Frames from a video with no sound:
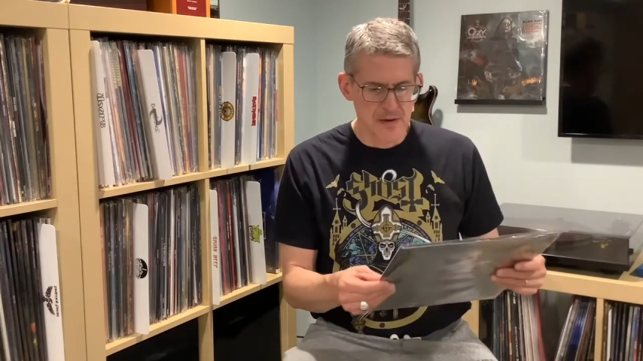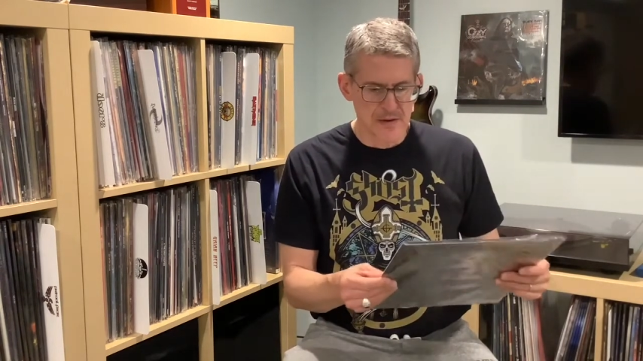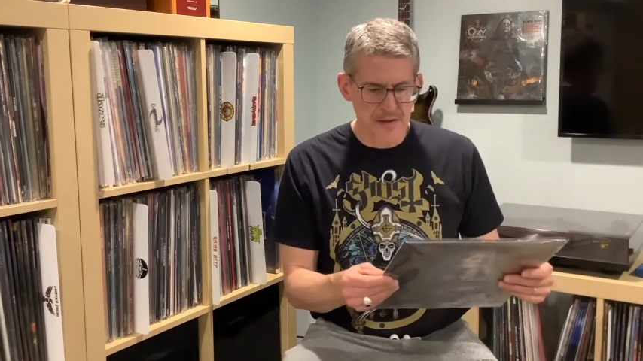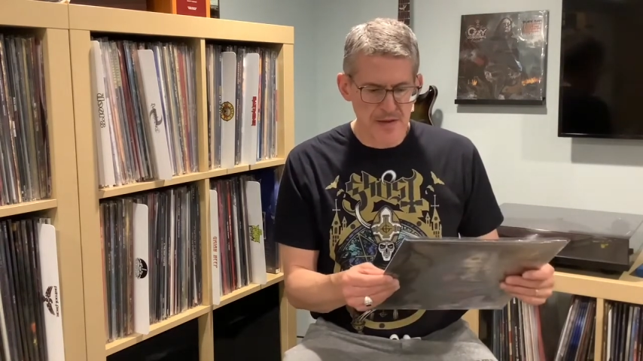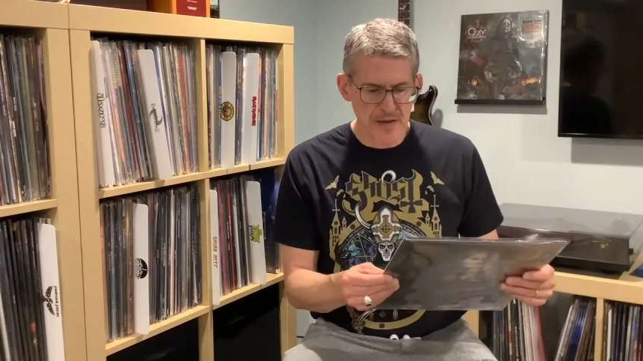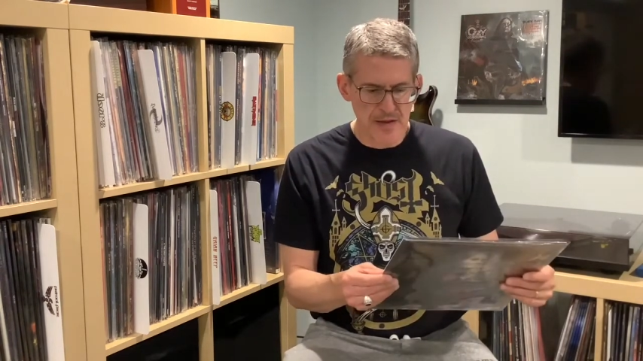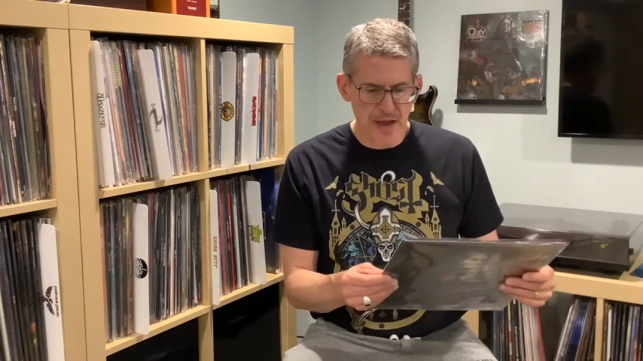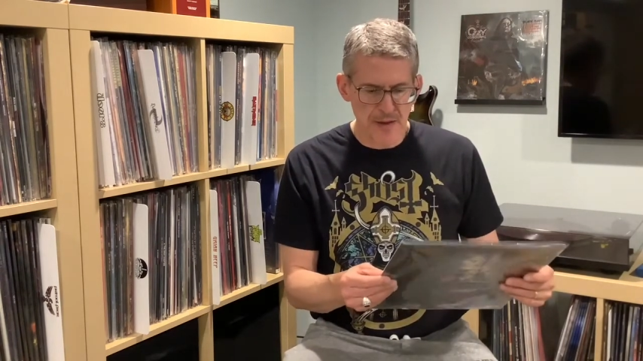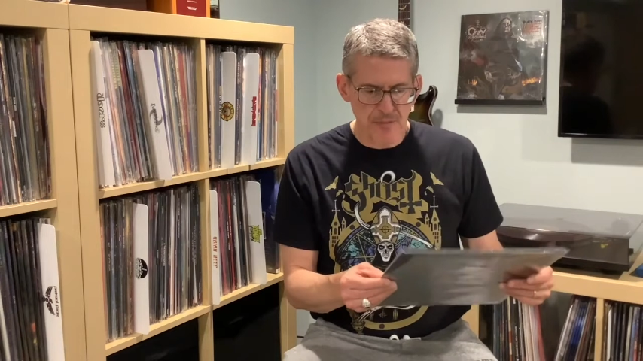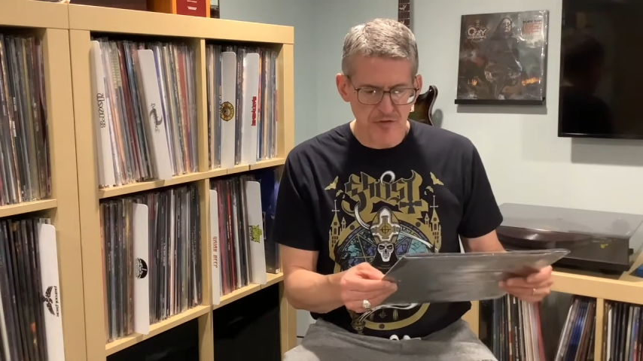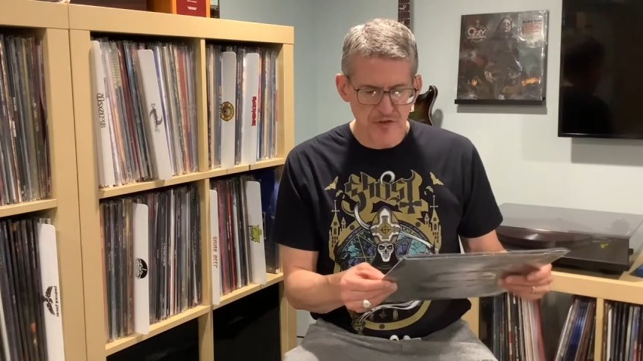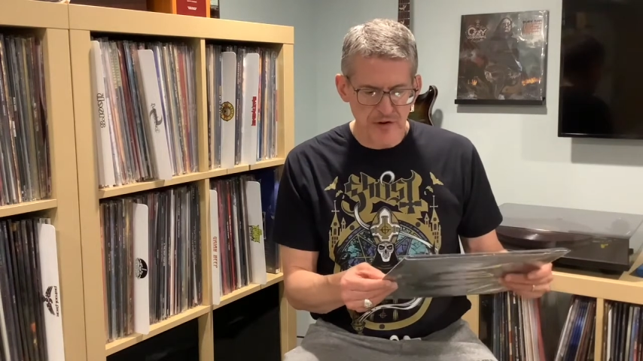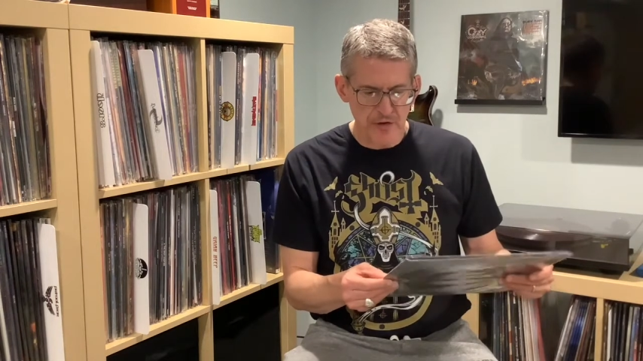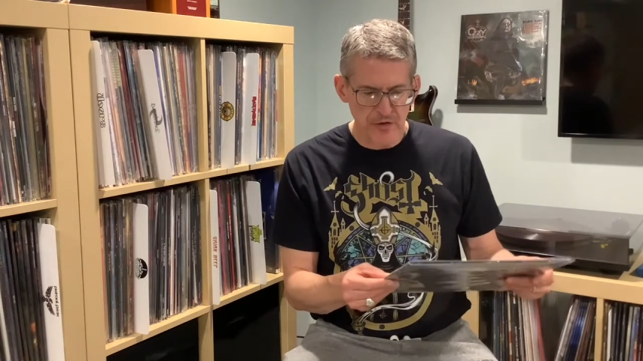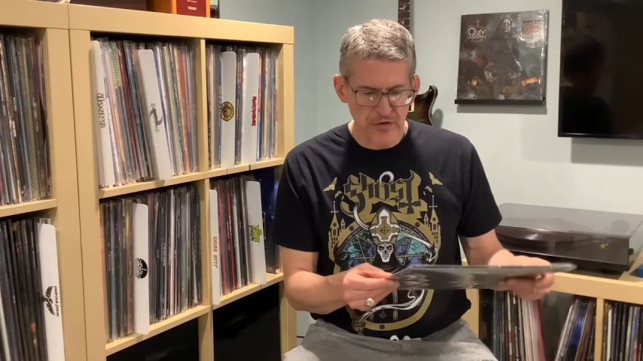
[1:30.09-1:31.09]
The hype
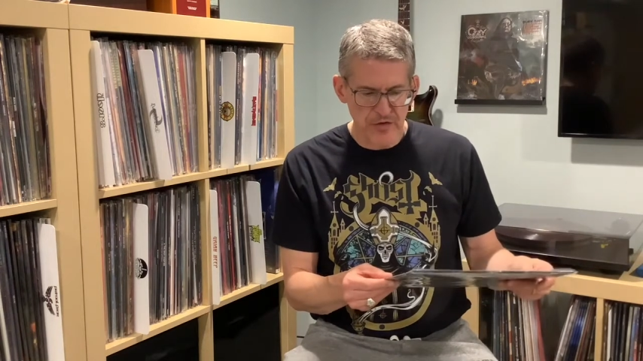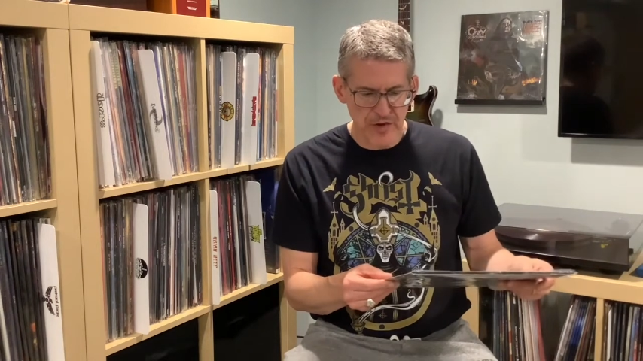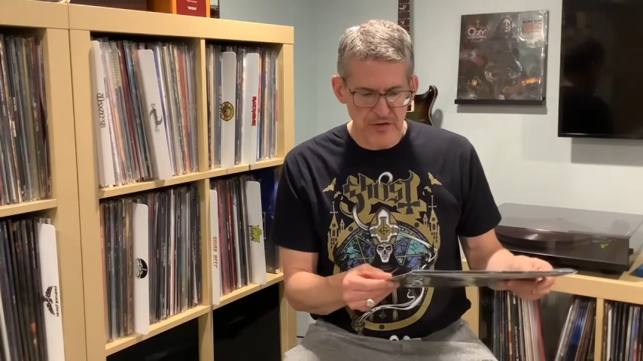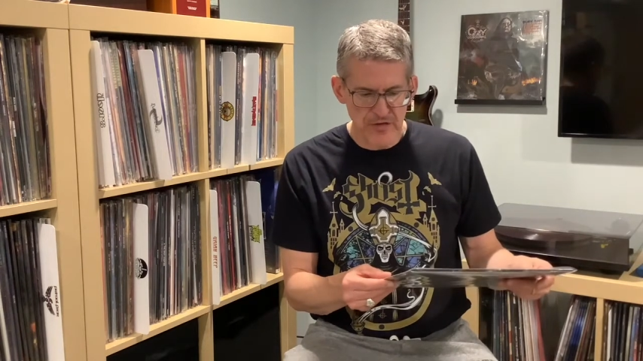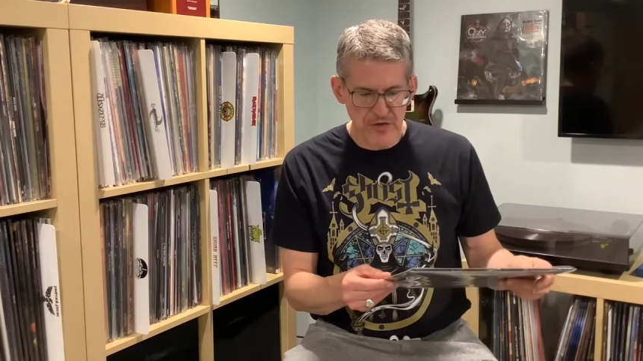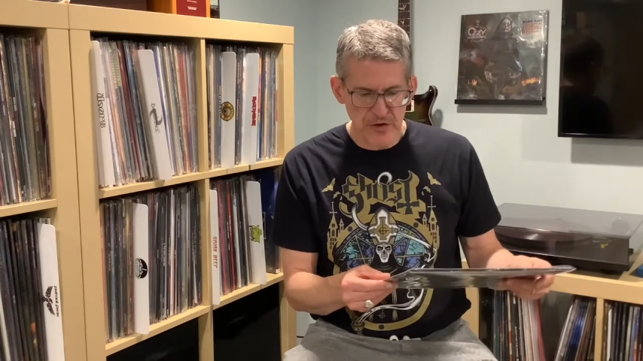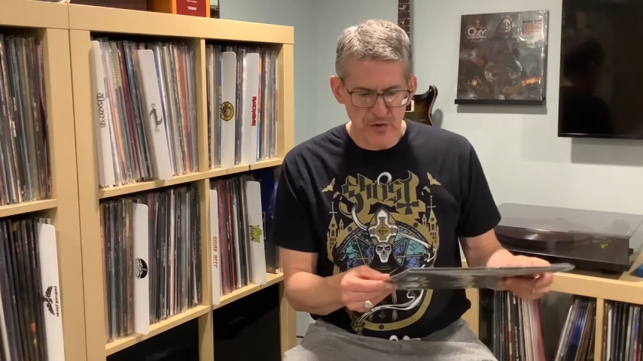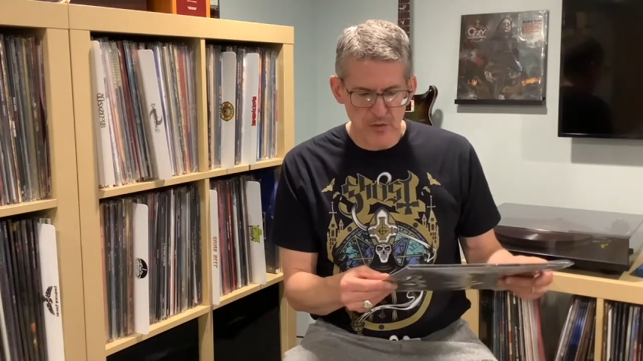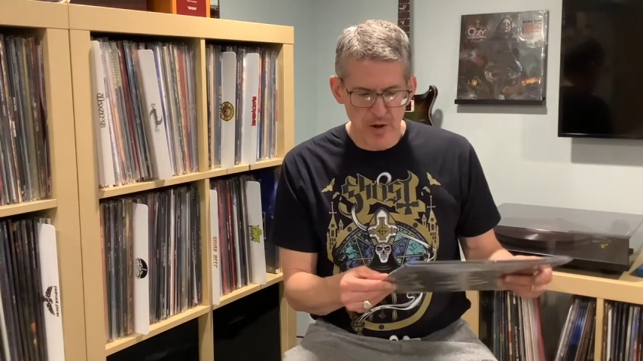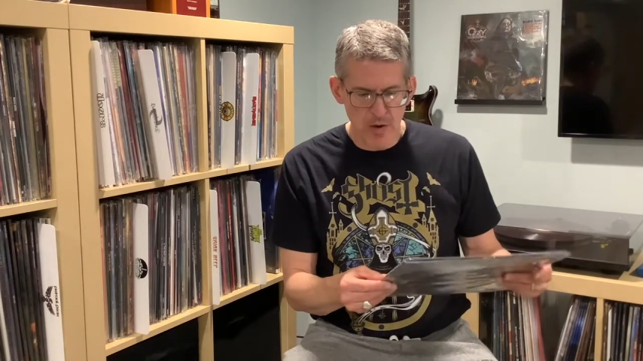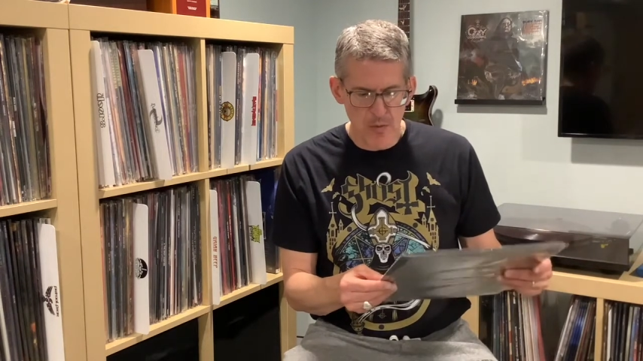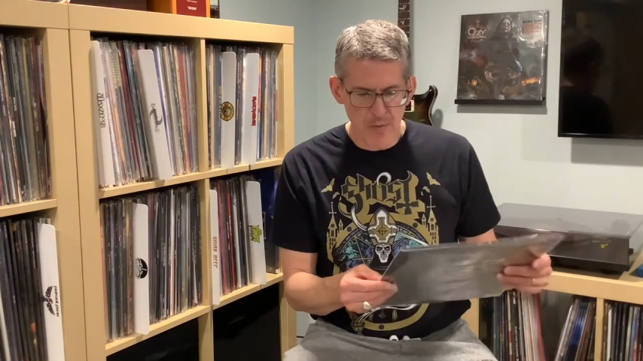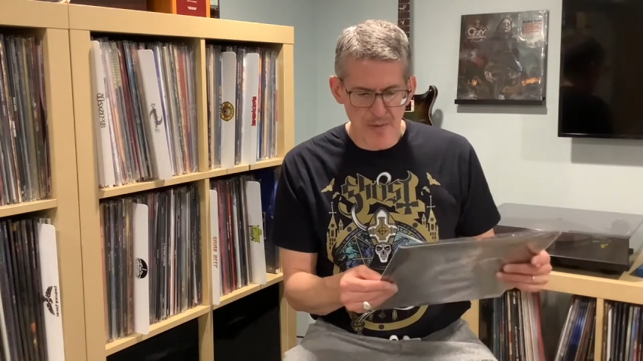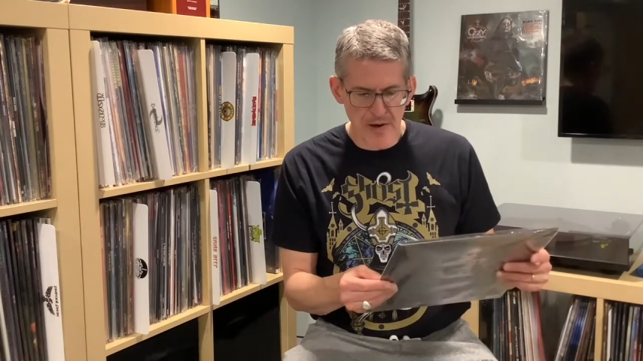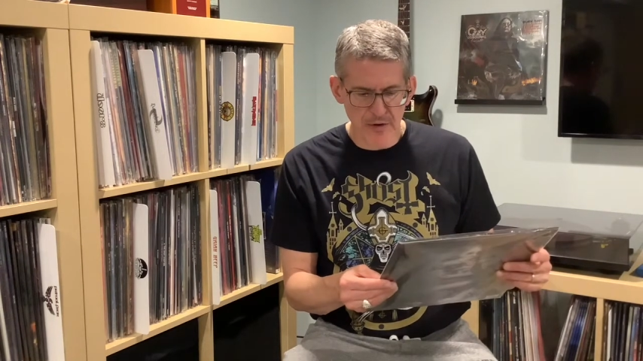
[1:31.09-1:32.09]
sticker says the new
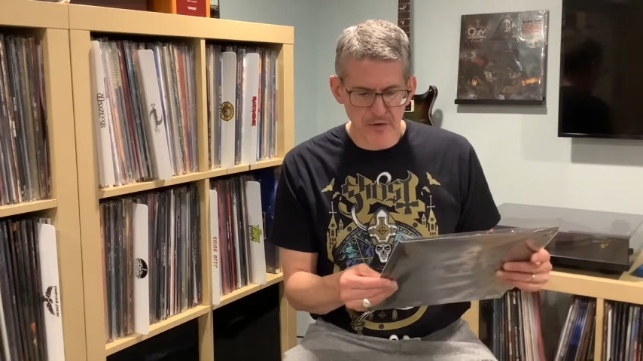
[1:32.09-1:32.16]
album on